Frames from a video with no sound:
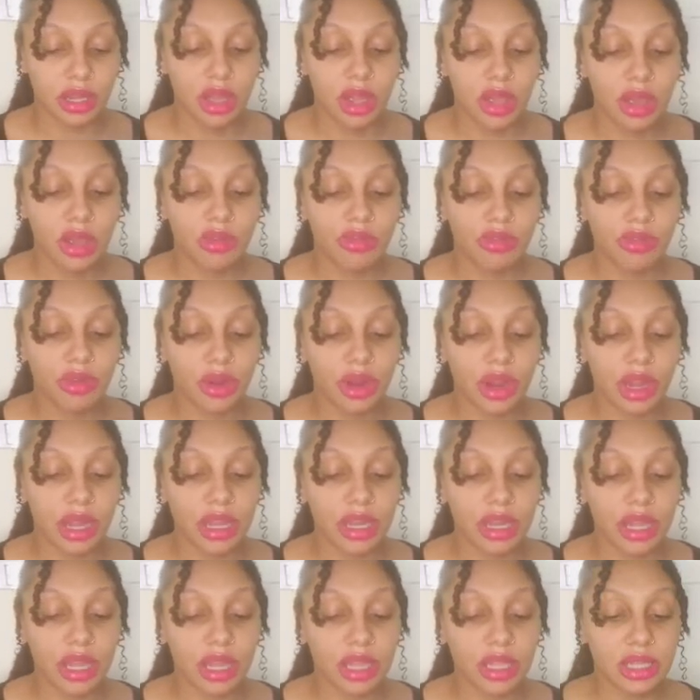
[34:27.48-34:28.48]
for it
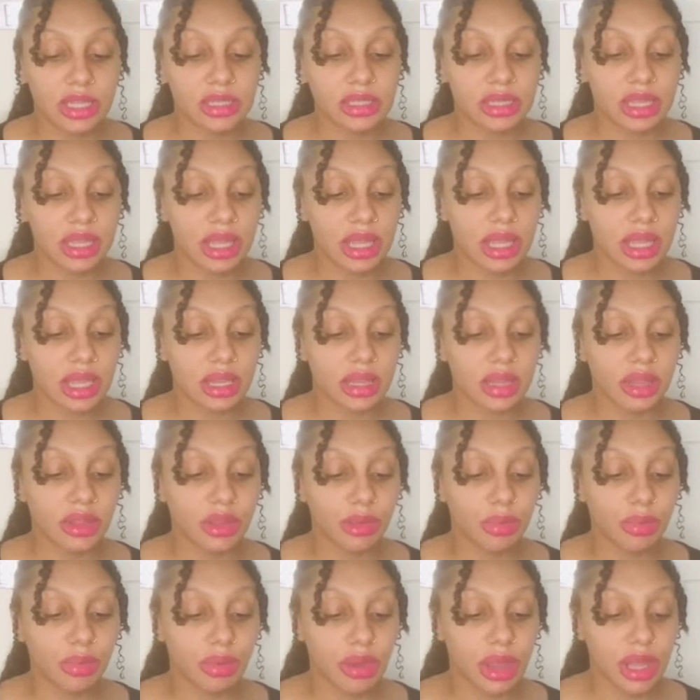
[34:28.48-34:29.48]
is in the
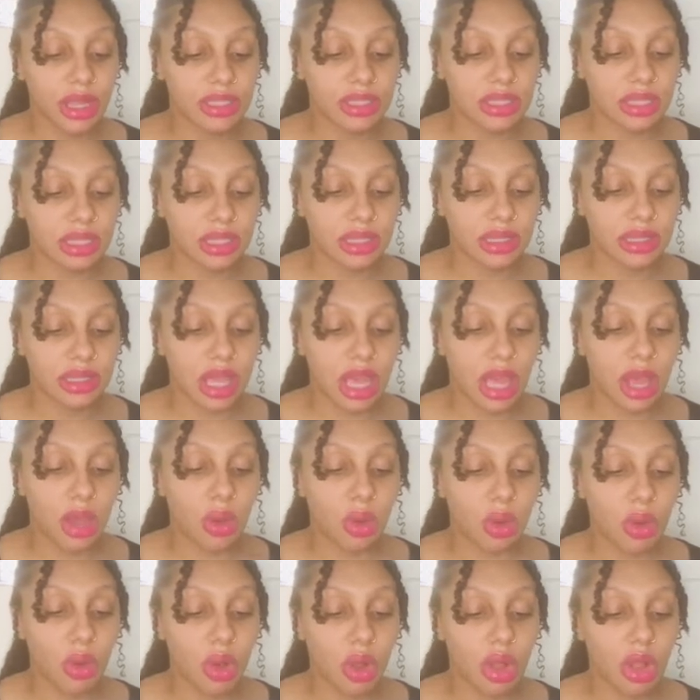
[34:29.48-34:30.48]
present that
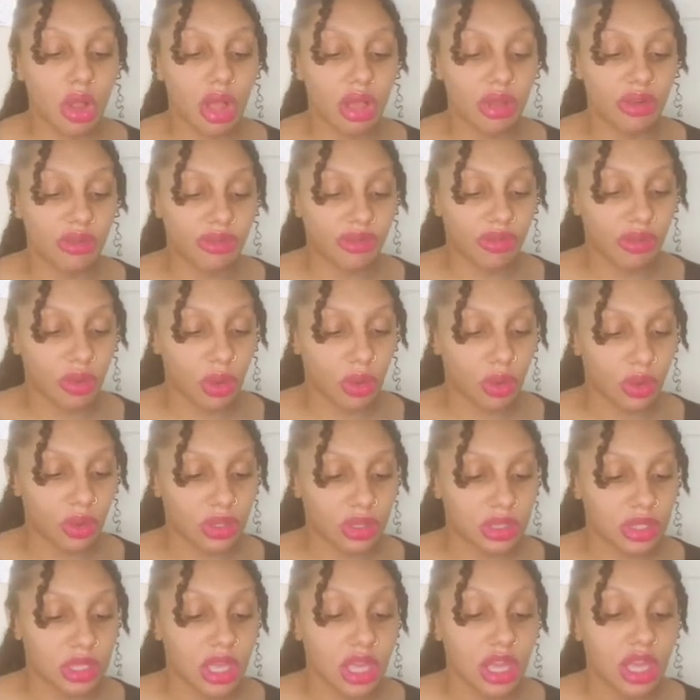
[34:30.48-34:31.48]
all
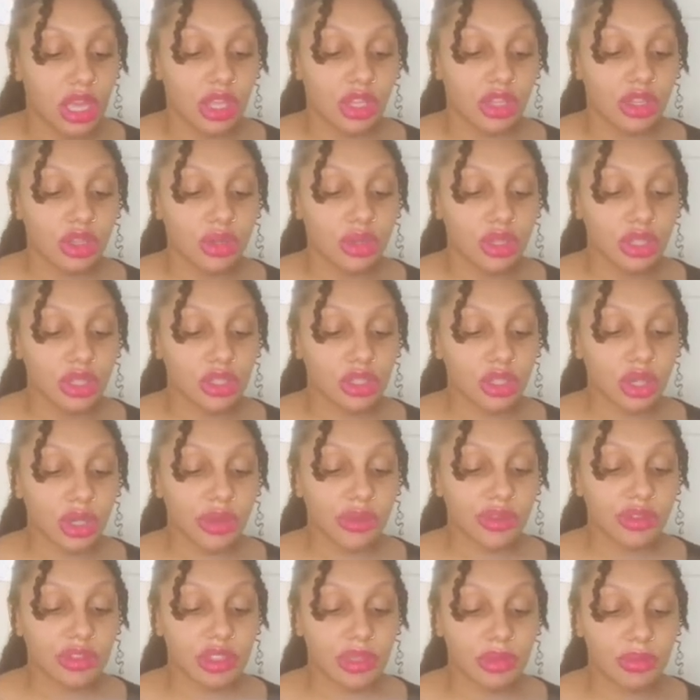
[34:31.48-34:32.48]
unfolds. You
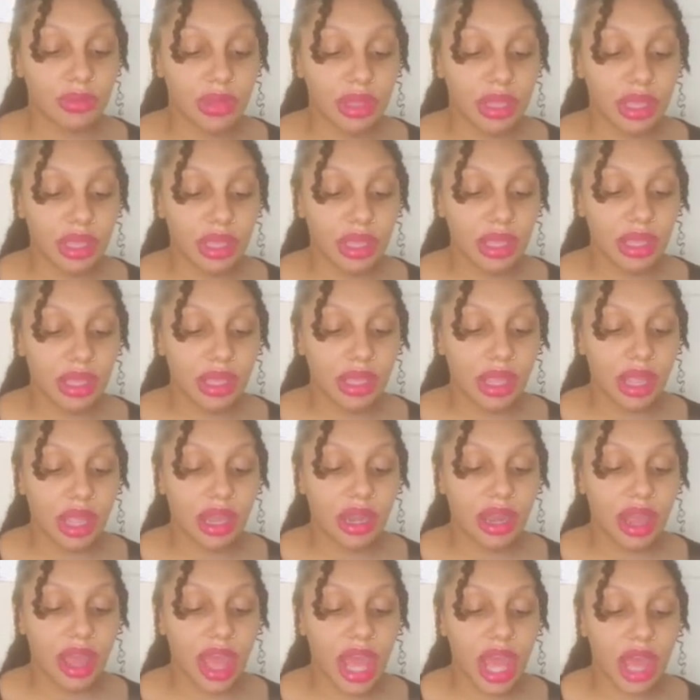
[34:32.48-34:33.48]
deserve to be and
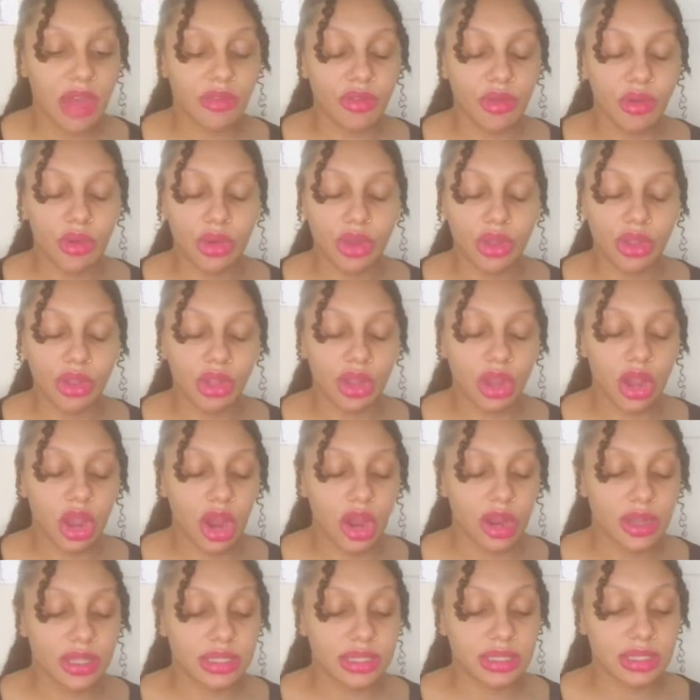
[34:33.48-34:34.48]
have all your
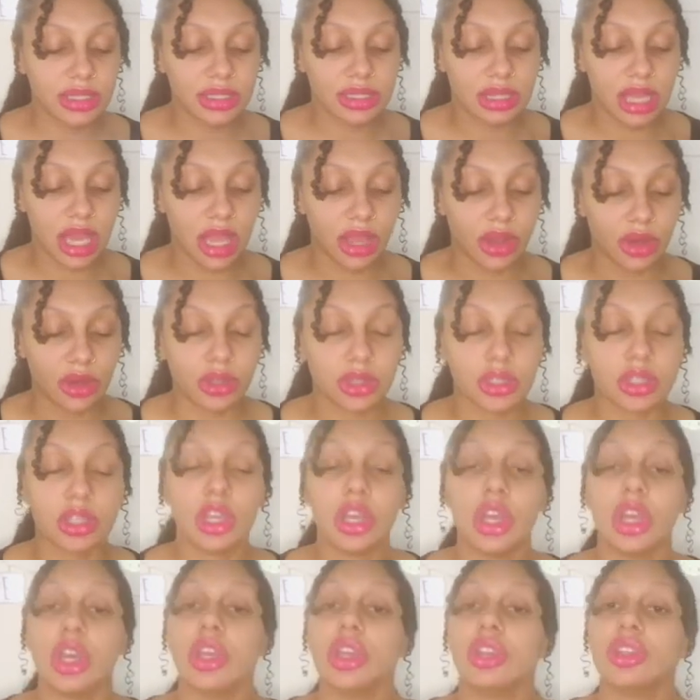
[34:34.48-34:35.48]
heart's desires.
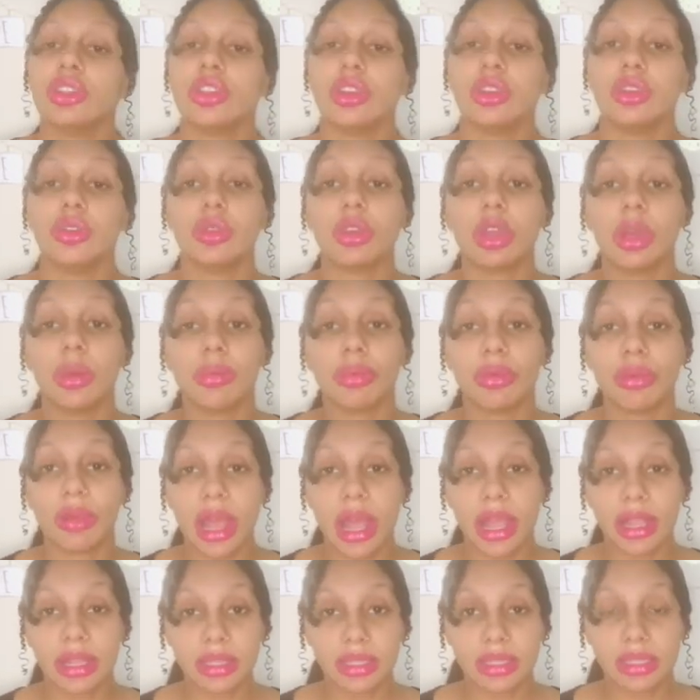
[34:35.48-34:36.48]
So you can
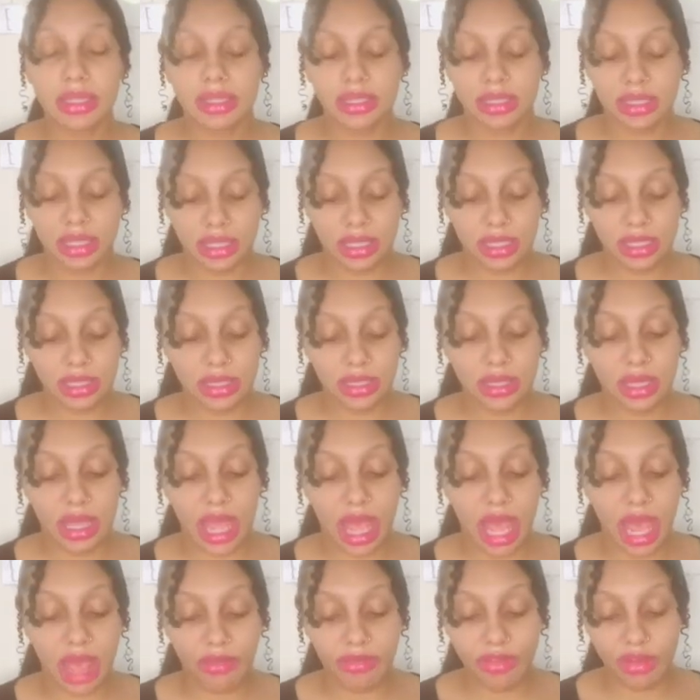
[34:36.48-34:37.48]
practice this
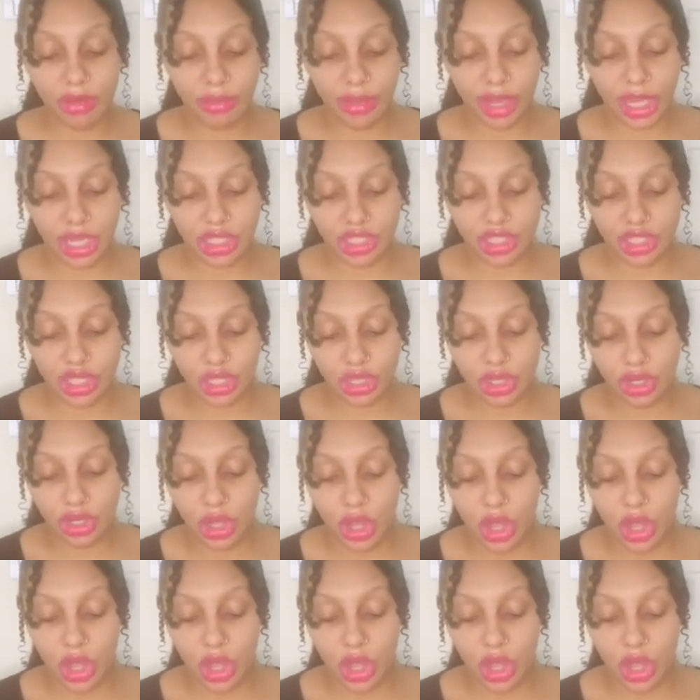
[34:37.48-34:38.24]
affirmation.